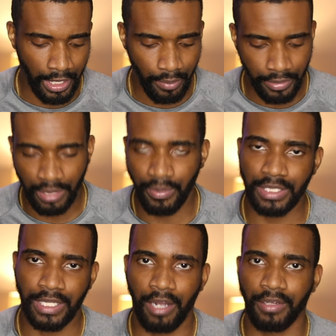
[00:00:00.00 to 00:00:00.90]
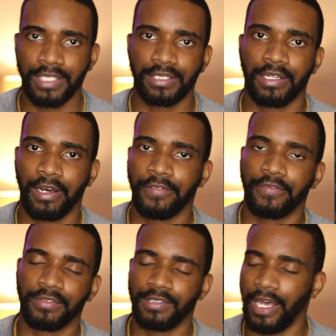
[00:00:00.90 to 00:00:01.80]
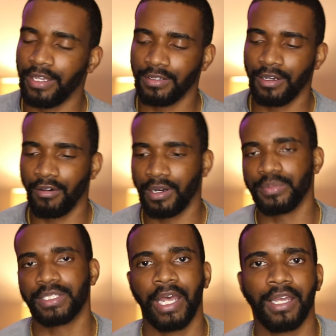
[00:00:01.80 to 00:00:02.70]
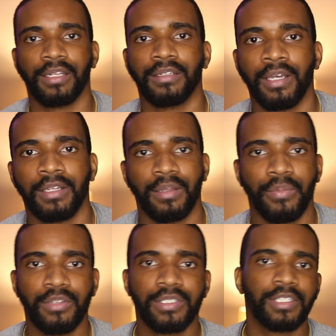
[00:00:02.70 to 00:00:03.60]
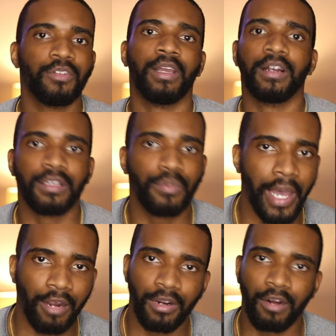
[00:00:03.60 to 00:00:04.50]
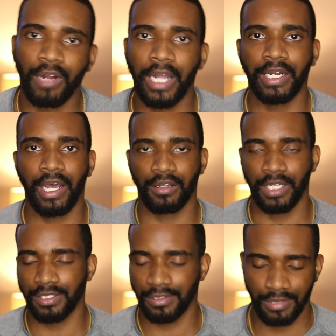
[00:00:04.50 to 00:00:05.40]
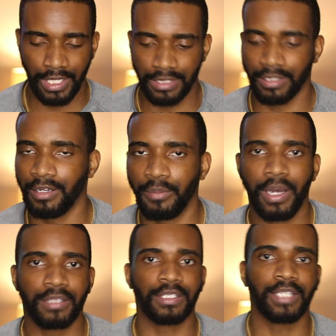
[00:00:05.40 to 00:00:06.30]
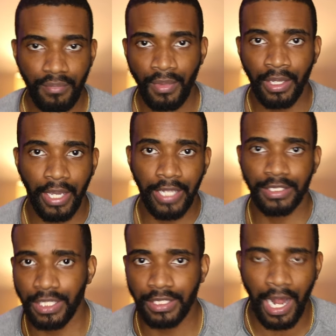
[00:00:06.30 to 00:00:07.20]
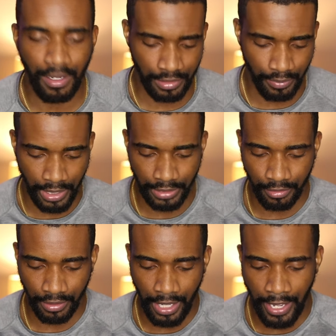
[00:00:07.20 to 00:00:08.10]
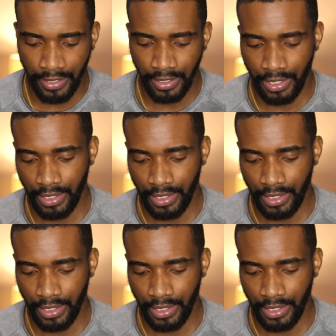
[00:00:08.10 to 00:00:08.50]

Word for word: Epidemic Sound, that's stuff that you know what I'm saying. The music you hear in the background right now, that's that's a monthly thing. $18 a month on that.